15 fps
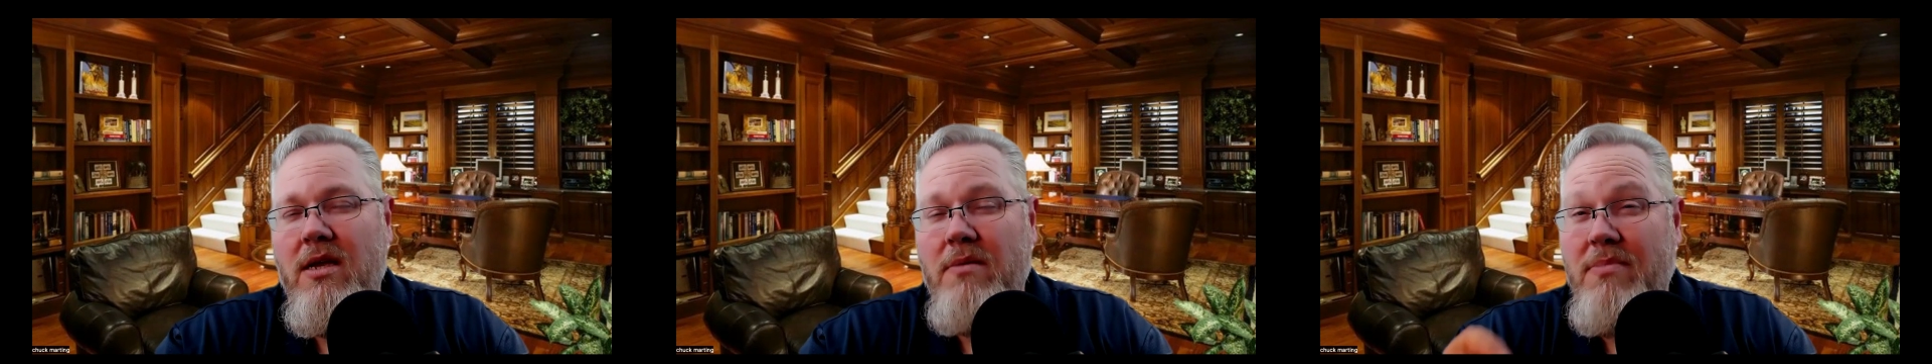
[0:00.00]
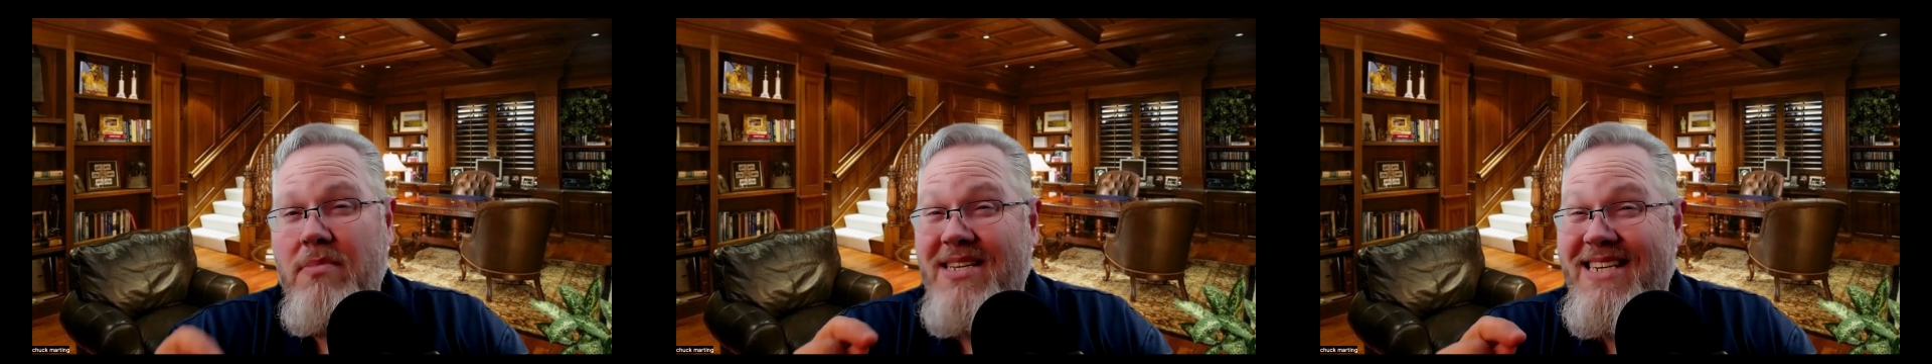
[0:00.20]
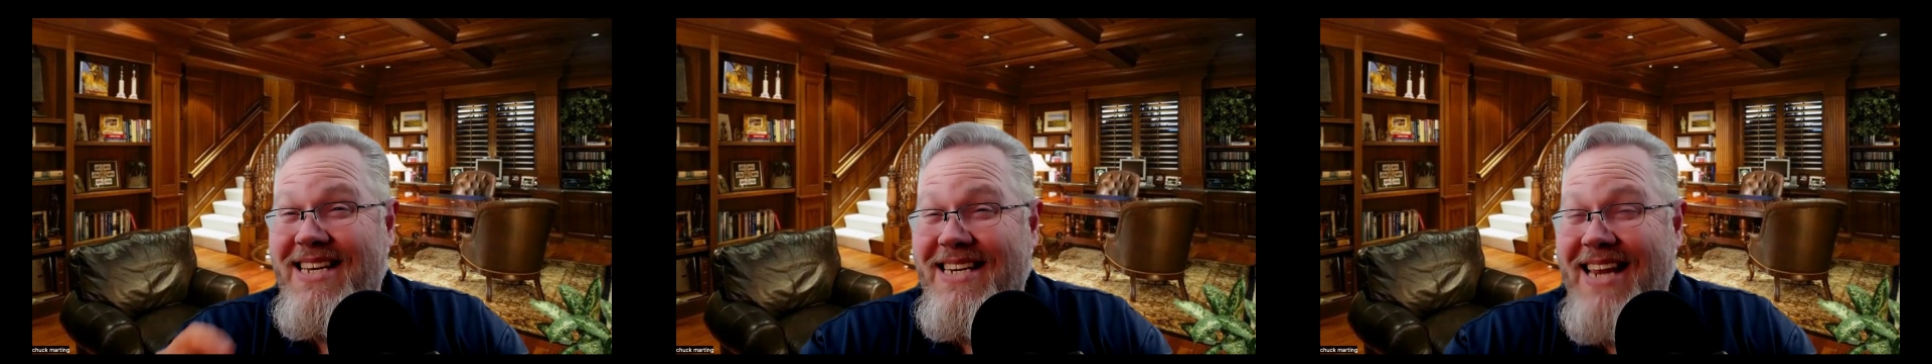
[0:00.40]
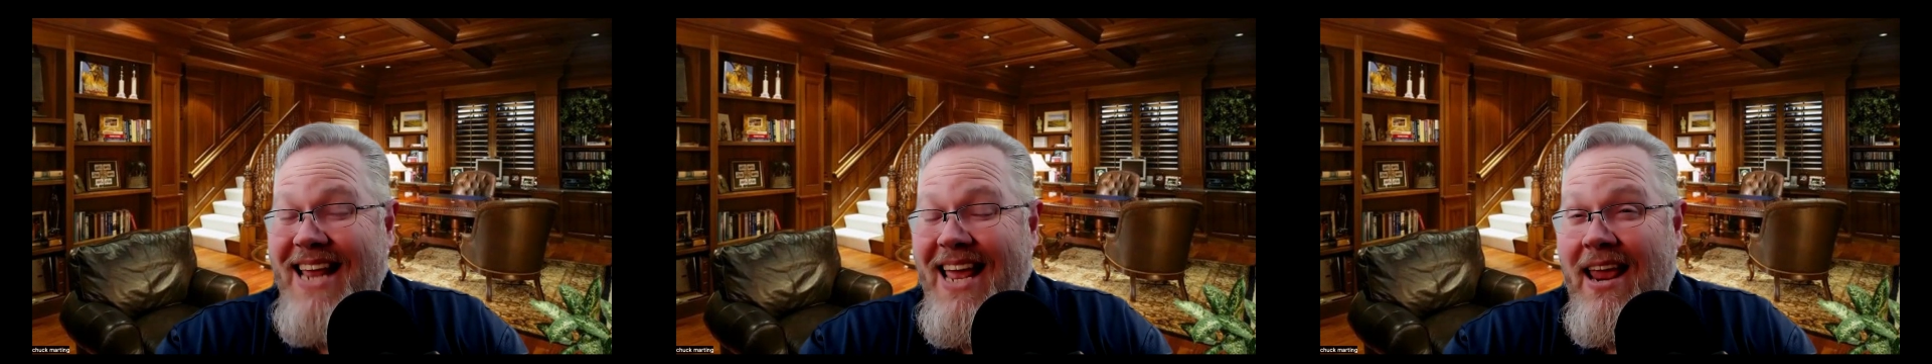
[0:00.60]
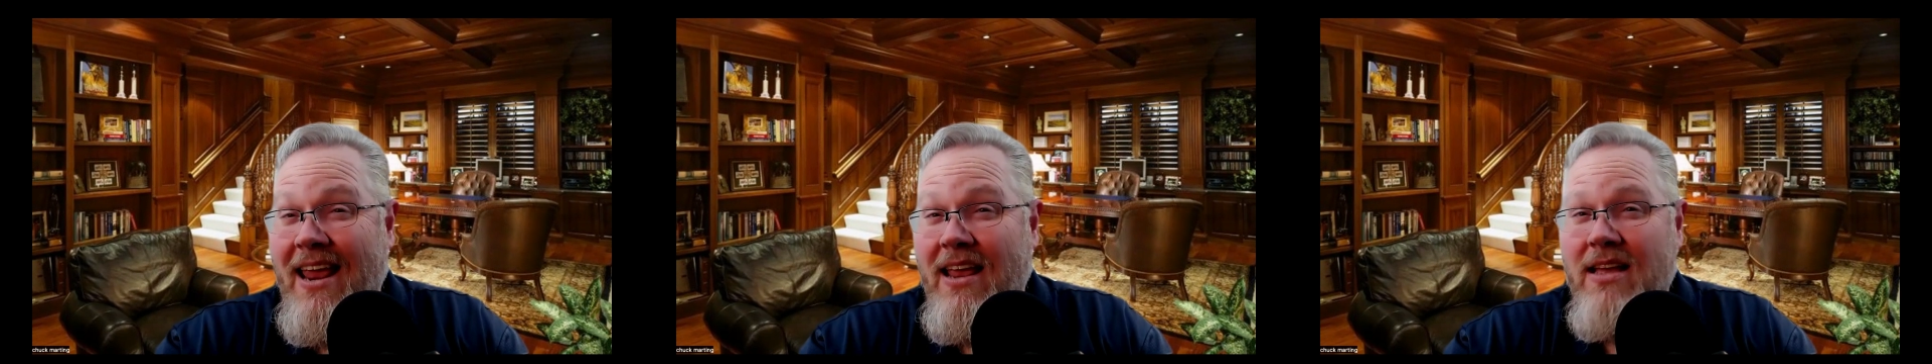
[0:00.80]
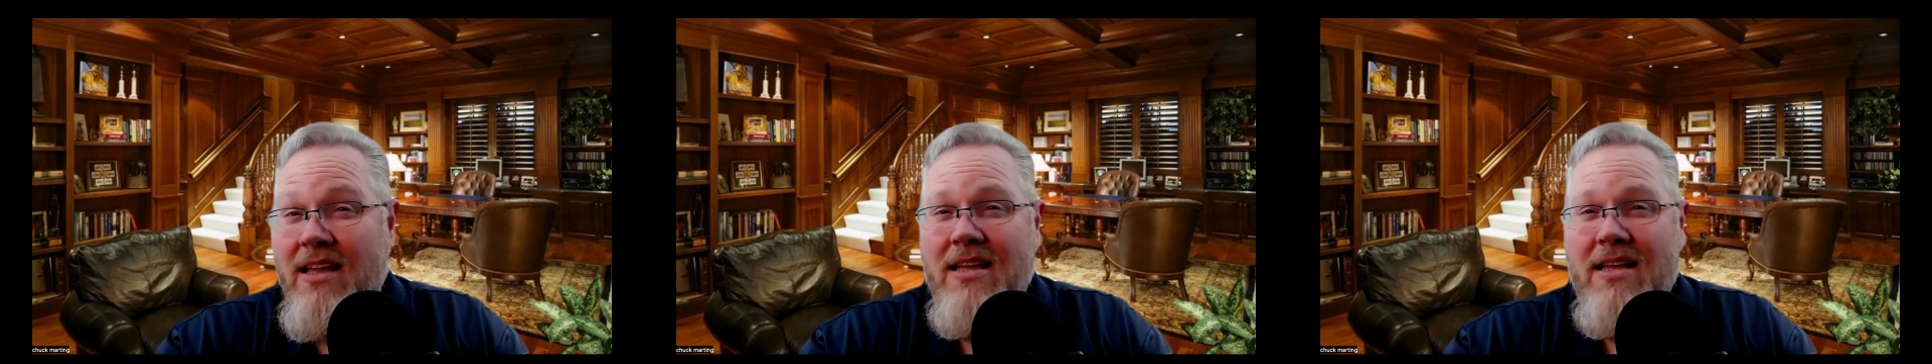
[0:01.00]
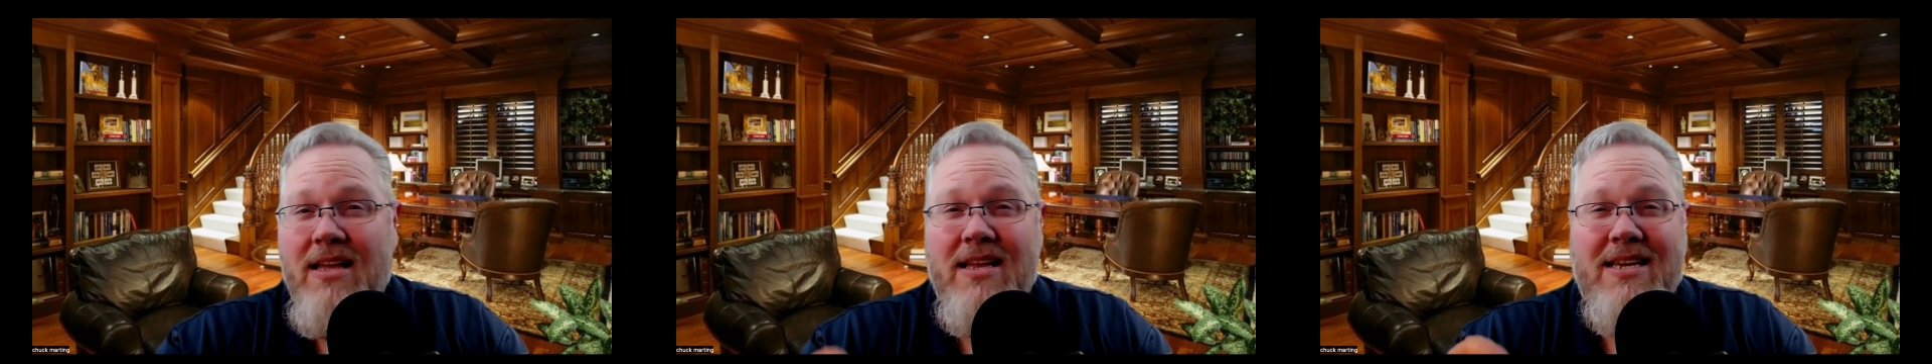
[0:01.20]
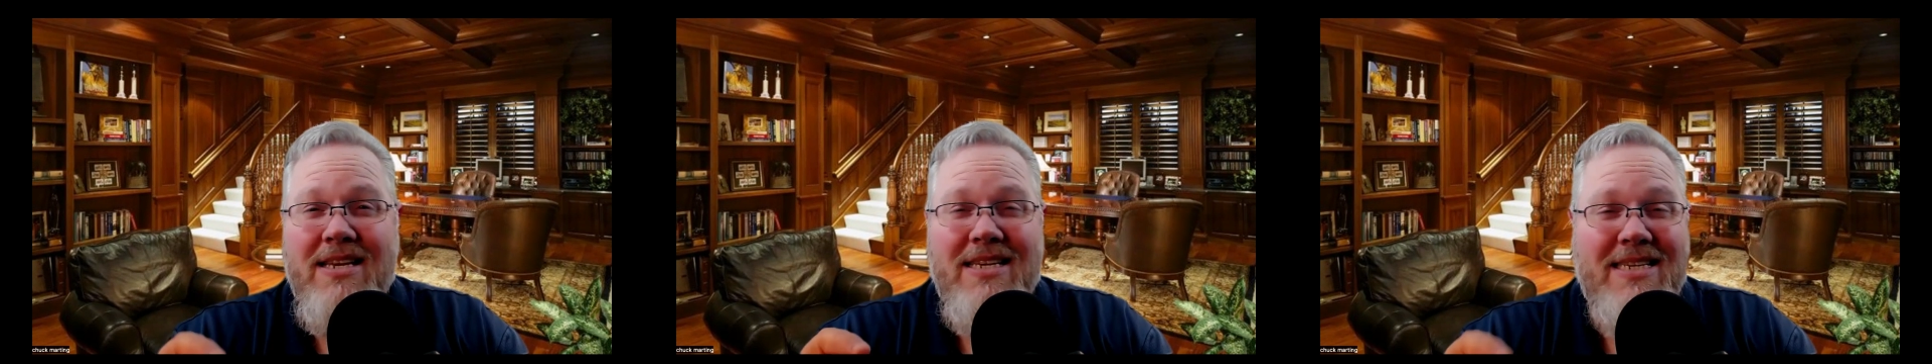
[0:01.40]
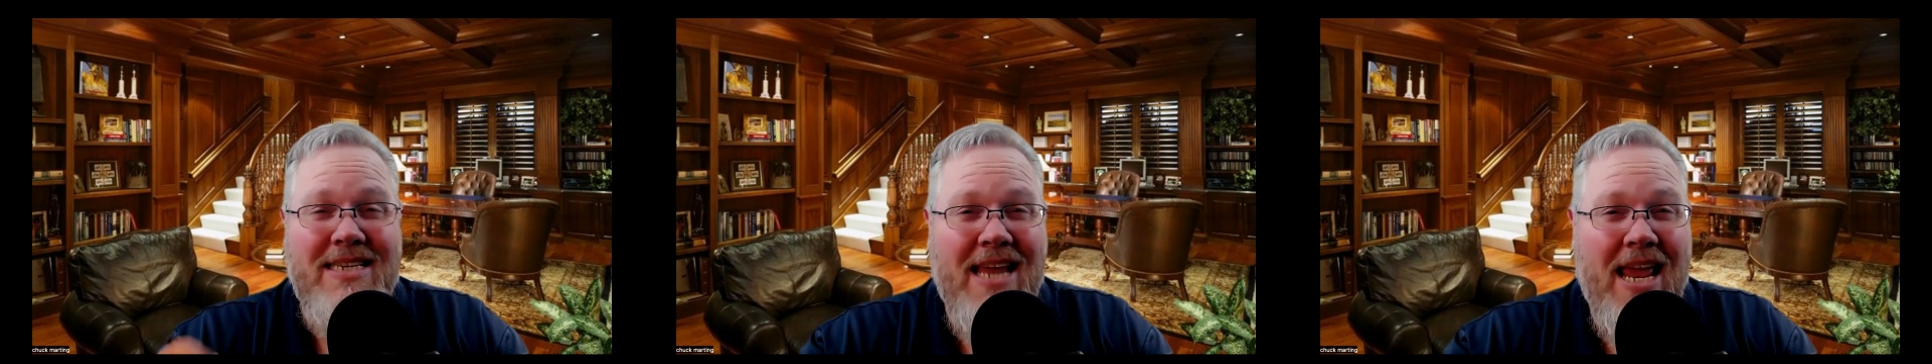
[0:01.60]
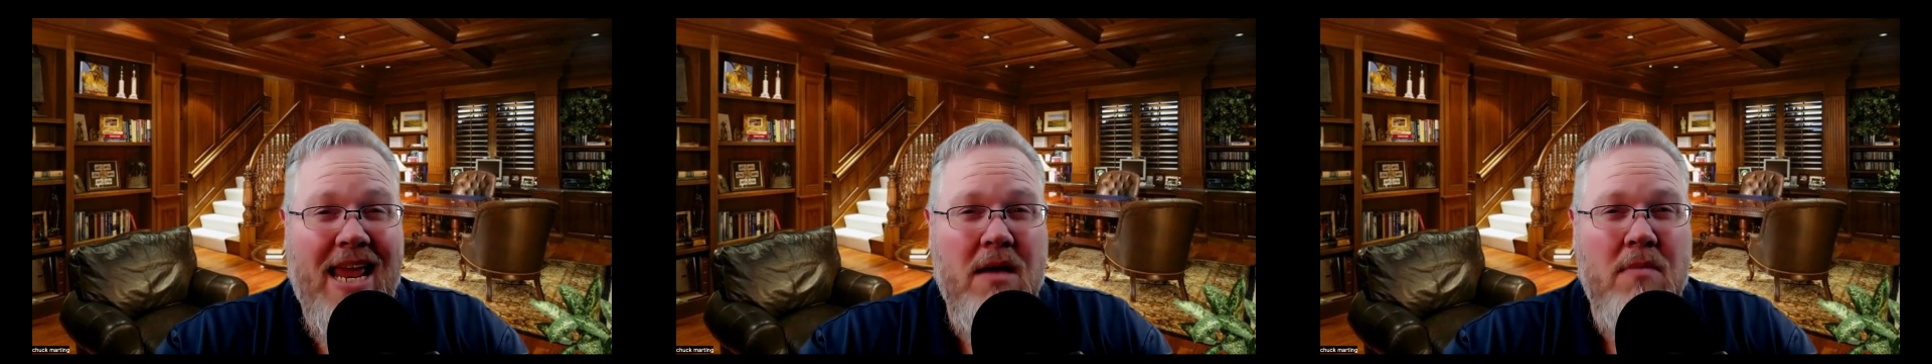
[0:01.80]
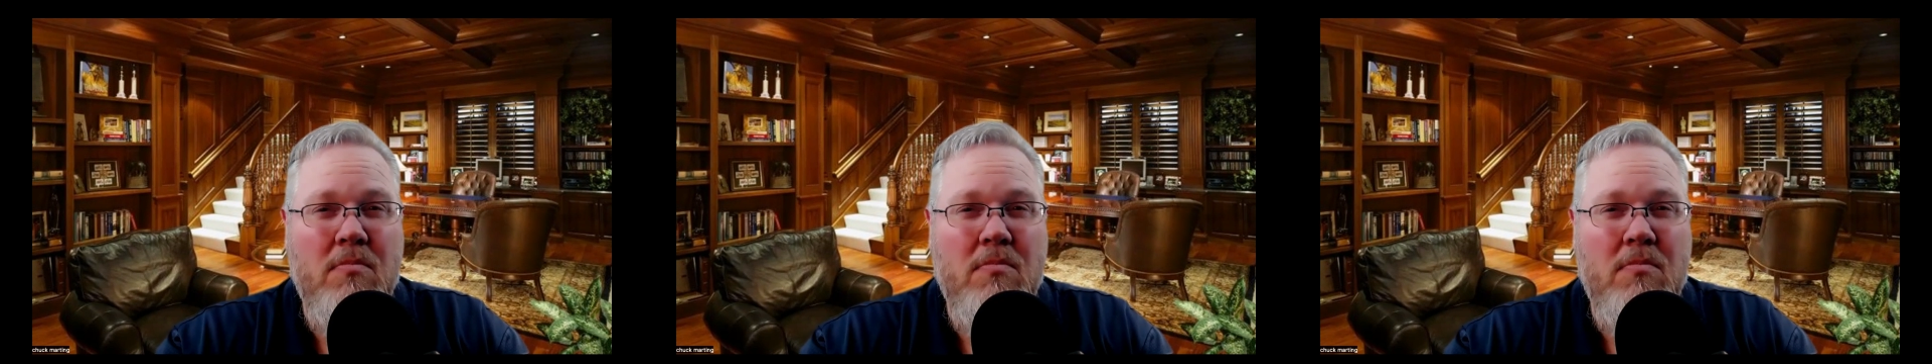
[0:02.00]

But today, take